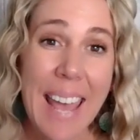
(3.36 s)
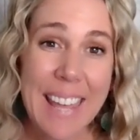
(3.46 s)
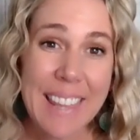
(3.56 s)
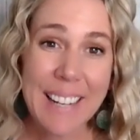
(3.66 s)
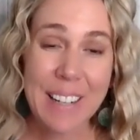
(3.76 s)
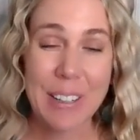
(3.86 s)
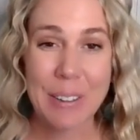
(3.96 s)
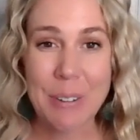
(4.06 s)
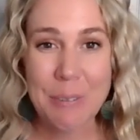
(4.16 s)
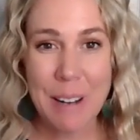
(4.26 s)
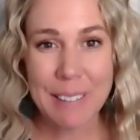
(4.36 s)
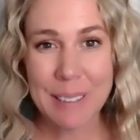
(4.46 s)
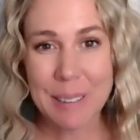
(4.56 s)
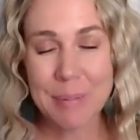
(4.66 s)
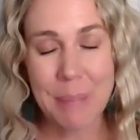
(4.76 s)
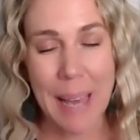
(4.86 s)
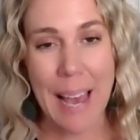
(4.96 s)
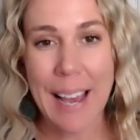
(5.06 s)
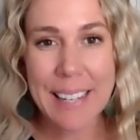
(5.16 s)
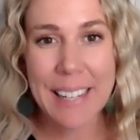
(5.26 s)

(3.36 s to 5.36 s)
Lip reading: Hey there, welcome back.